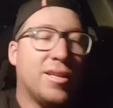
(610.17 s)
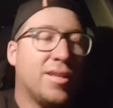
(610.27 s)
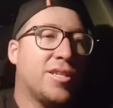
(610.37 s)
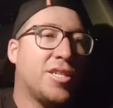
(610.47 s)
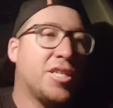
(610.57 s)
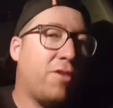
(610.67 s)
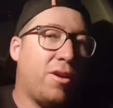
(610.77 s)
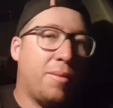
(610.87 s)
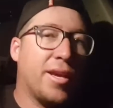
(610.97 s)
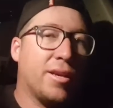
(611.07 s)
She's right,
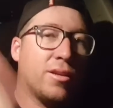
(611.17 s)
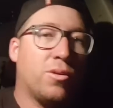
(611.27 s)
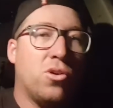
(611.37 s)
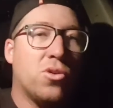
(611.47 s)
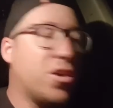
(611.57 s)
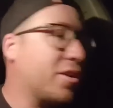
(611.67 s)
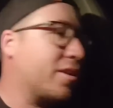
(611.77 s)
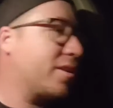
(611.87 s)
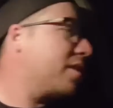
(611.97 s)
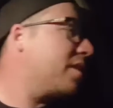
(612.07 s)
mate. All good.
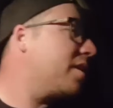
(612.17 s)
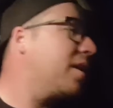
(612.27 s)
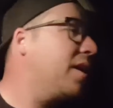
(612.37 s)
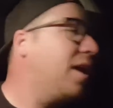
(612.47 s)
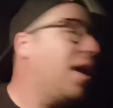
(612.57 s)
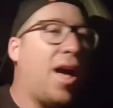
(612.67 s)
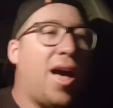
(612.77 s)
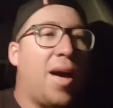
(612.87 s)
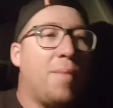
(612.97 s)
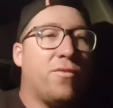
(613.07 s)

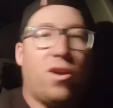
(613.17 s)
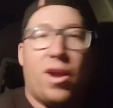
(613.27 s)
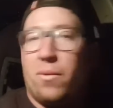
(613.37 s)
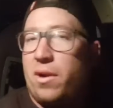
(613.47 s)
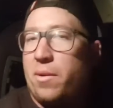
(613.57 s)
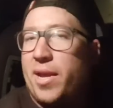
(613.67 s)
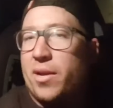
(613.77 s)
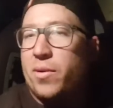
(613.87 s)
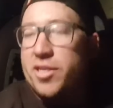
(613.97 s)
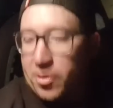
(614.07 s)
Right, where are we at
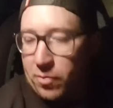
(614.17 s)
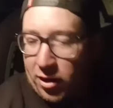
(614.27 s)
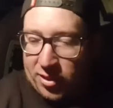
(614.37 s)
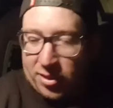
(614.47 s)
question-wise?